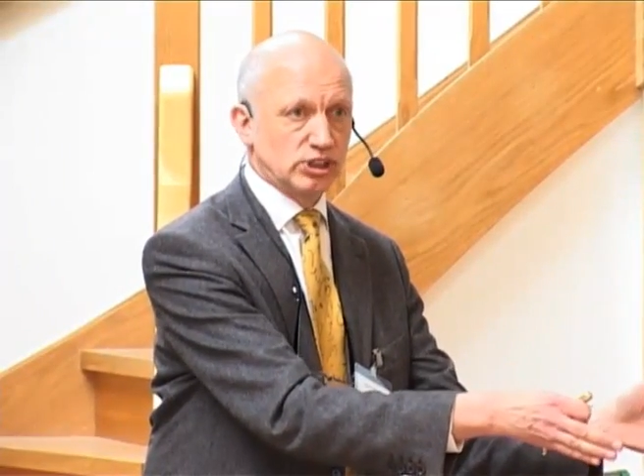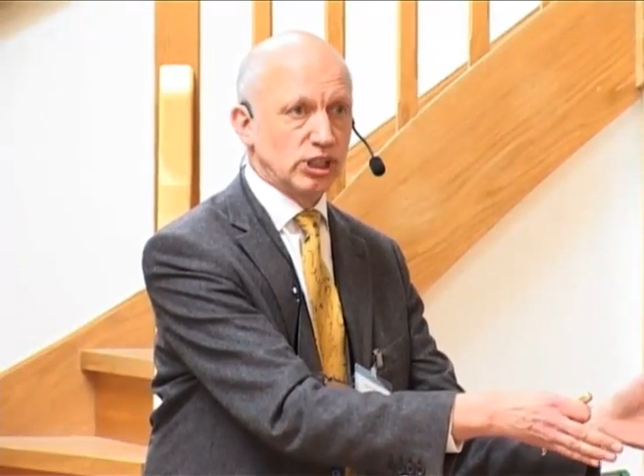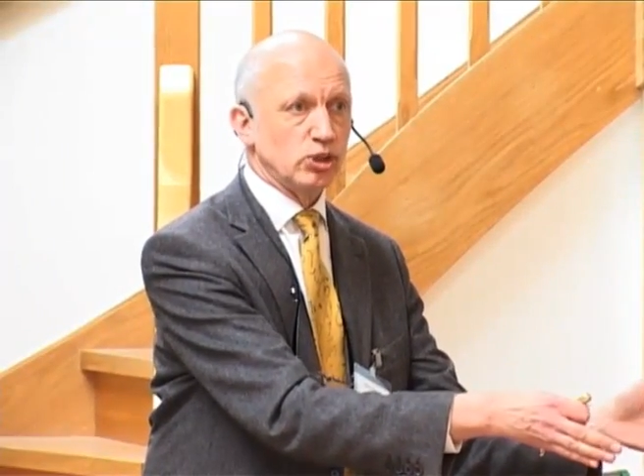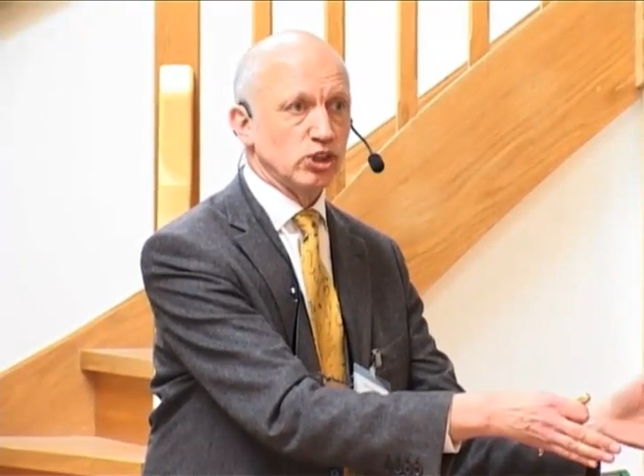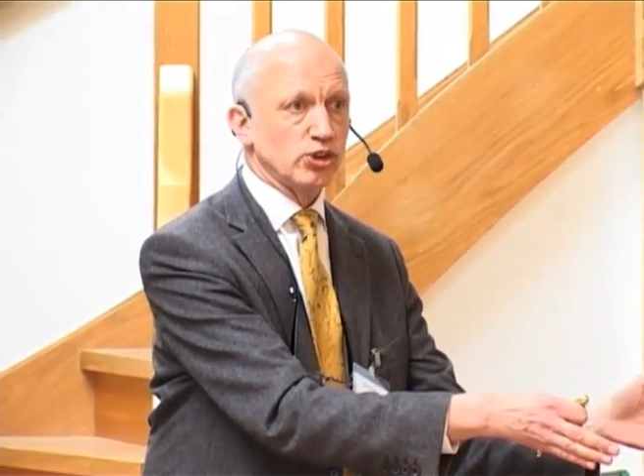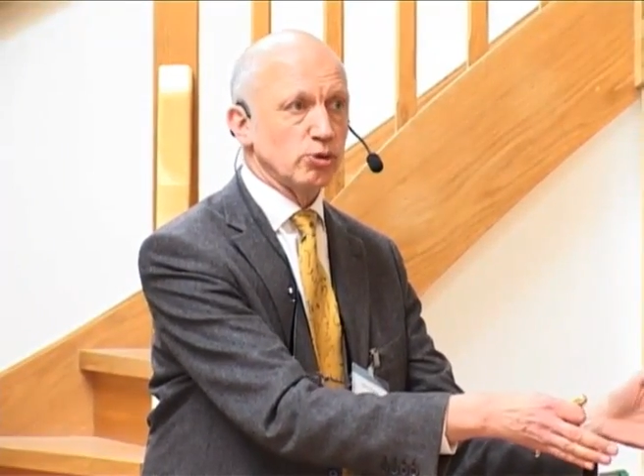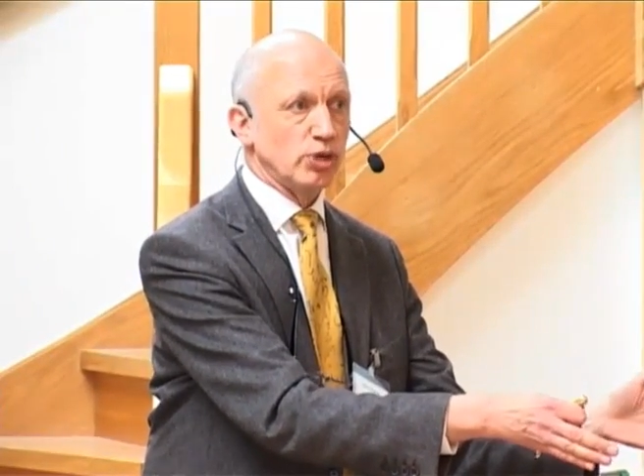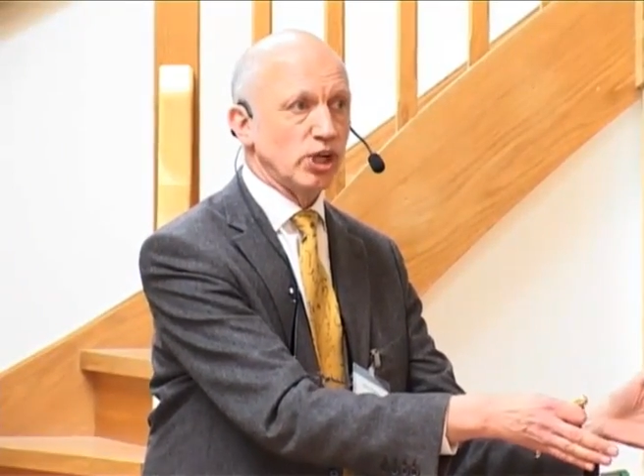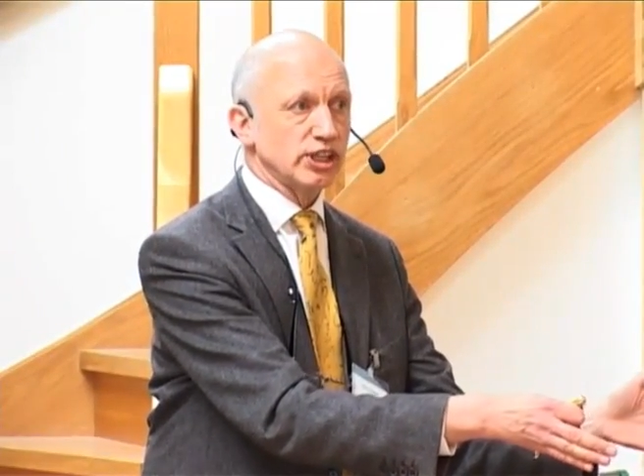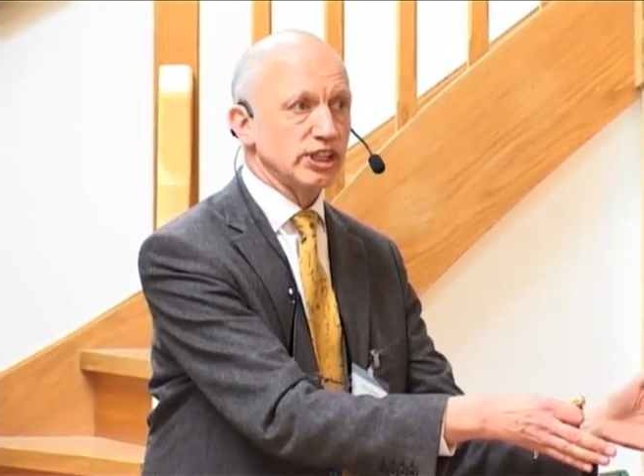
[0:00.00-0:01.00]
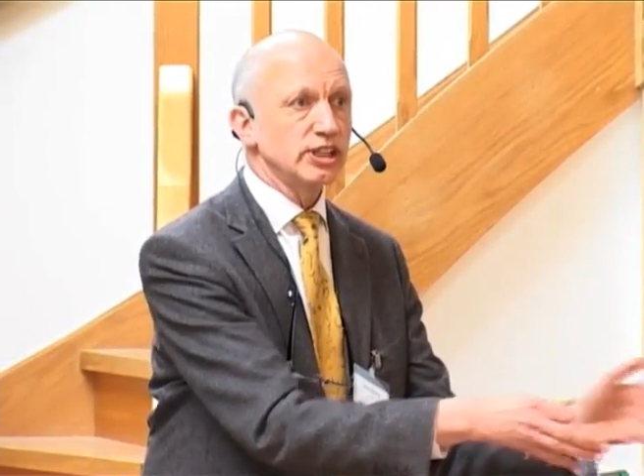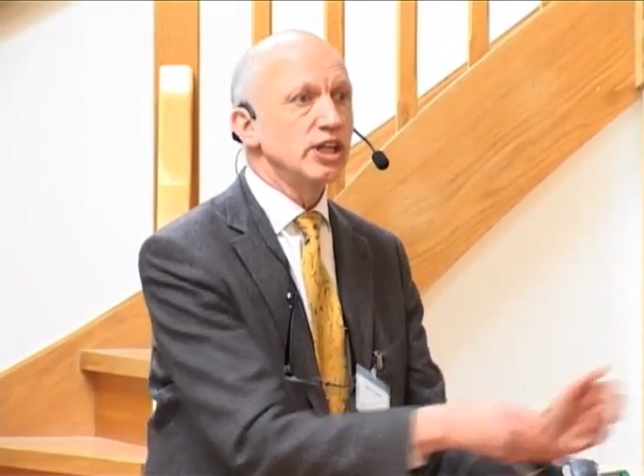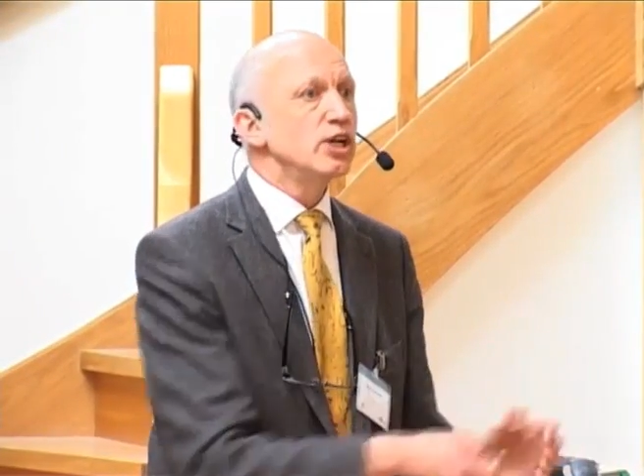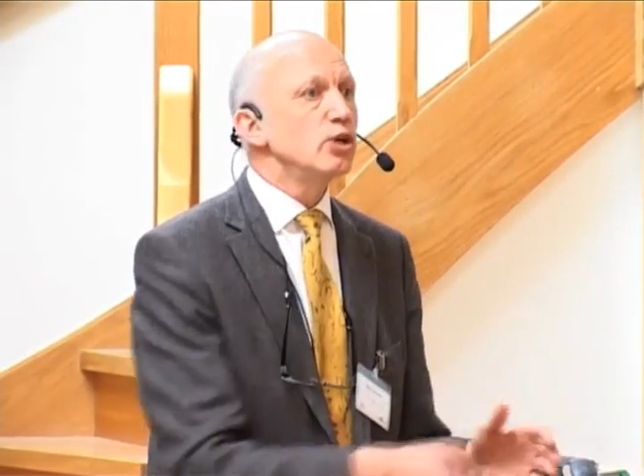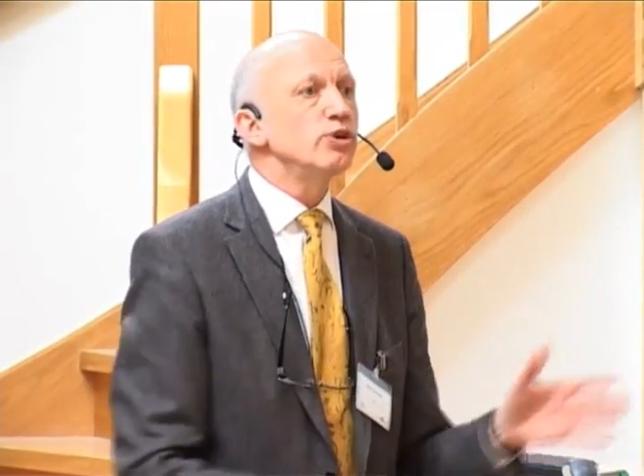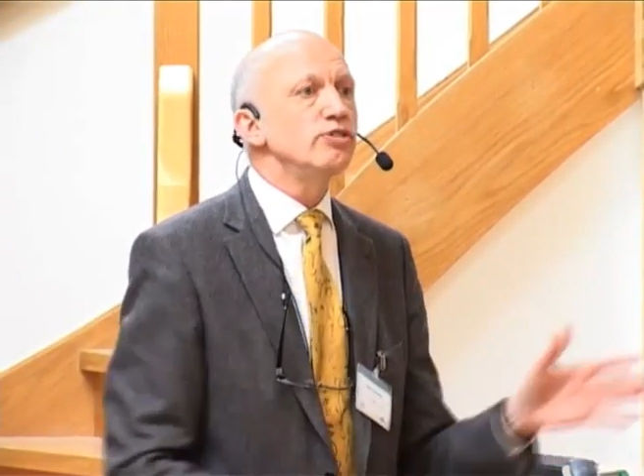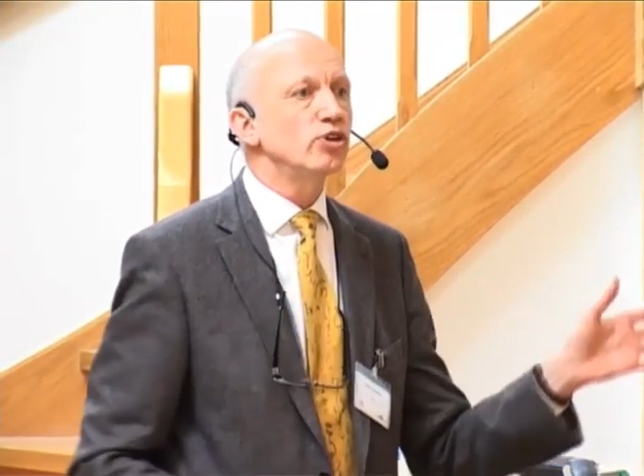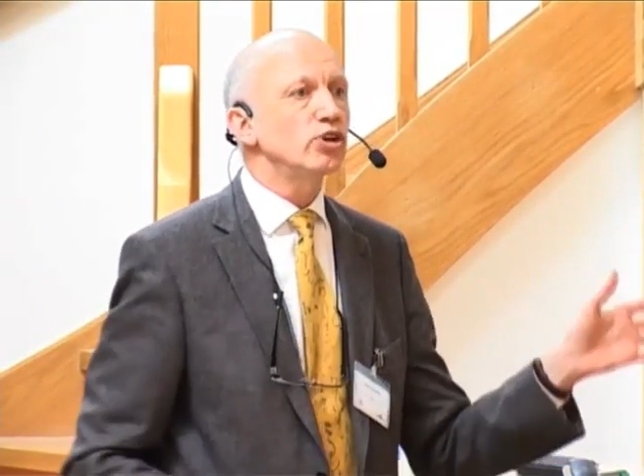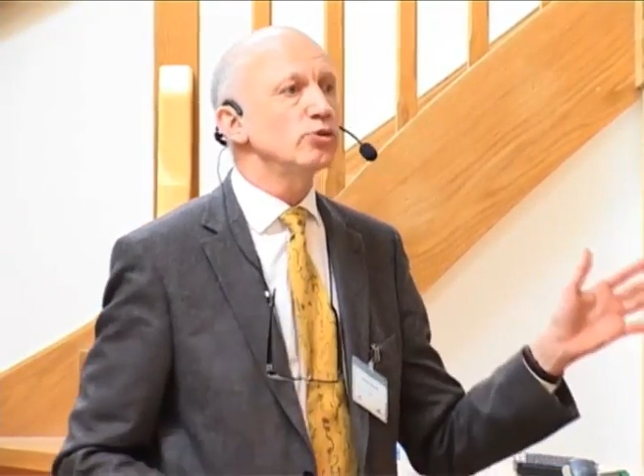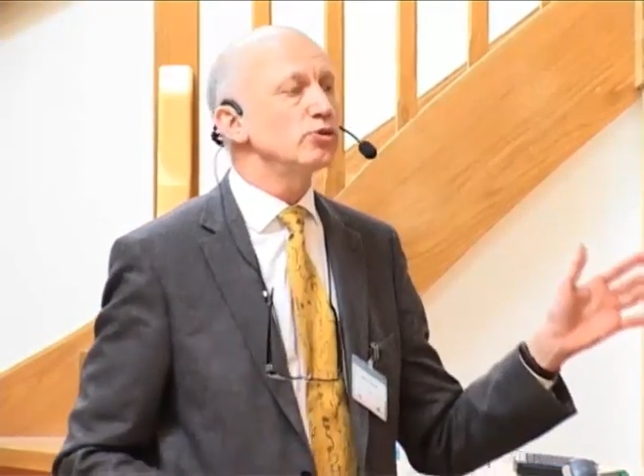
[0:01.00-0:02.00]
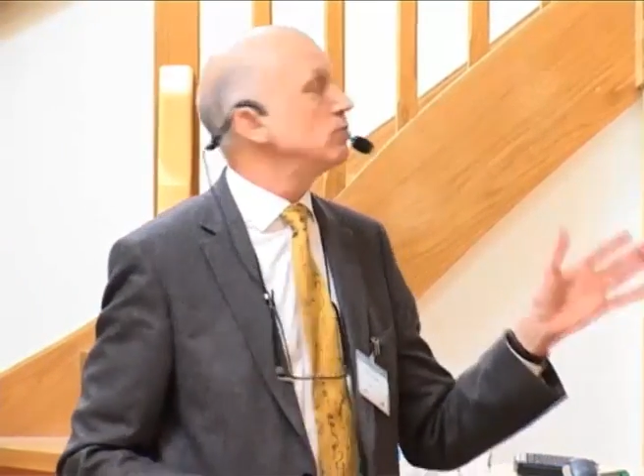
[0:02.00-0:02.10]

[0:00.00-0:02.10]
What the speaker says: come onto the market. We follow